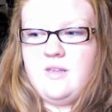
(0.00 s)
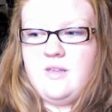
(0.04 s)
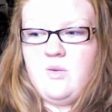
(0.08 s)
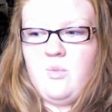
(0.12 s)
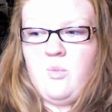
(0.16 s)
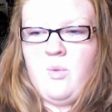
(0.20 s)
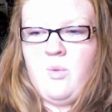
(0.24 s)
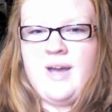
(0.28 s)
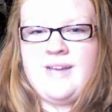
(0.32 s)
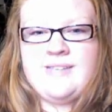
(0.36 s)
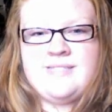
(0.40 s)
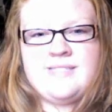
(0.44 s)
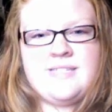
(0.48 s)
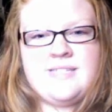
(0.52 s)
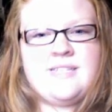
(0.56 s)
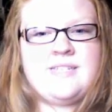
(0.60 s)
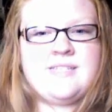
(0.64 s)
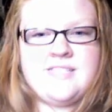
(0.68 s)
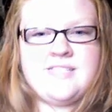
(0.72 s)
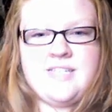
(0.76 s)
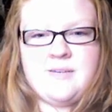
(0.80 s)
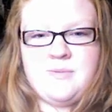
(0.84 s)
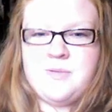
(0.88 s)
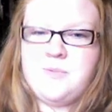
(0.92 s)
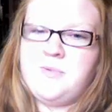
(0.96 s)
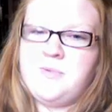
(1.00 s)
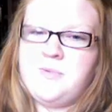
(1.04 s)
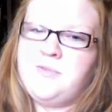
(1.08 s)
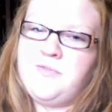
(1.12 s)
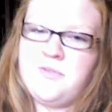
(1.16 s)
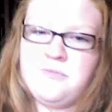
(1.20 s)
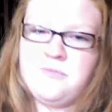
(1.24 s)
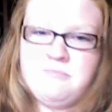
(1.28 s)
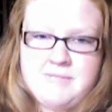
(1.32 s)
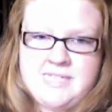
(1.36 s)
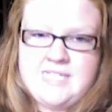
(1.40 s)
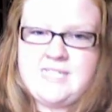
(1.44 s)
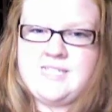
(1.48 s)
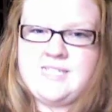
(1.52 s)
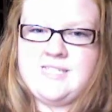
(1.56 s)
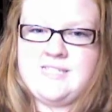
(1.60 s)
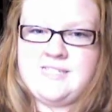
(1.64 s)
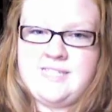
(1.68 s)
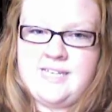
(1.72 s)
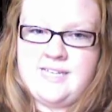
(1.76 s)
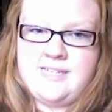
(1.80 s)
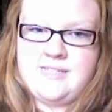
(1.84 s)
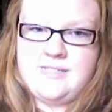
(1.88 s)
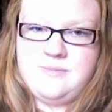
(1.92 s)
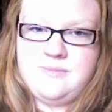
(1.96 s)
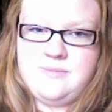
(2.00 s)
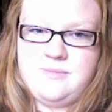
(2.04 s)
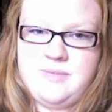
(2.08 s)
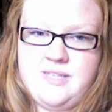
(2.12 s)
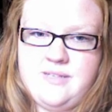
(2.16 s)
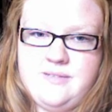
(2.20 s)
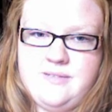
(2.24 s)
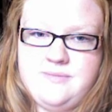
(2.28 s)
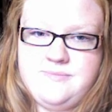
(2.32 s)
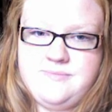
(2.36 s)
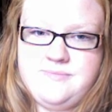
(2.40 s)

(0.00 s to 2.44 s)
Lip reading: why is it acceptable for me to say it to me?